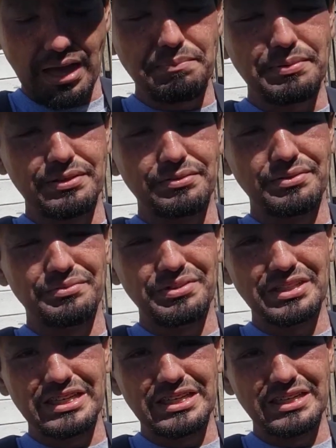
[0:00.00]
been doing
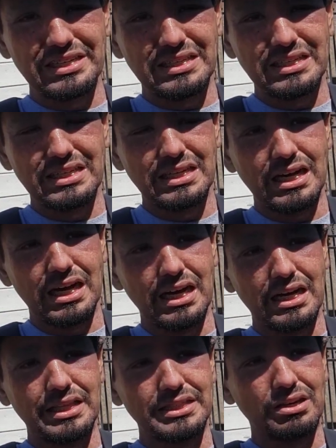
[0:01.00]
really good.
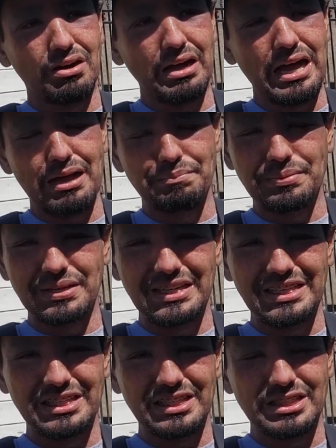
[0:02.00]
This all happened
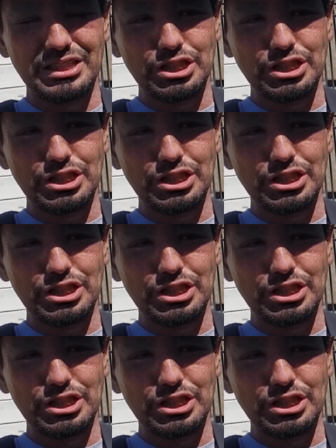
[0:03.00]
in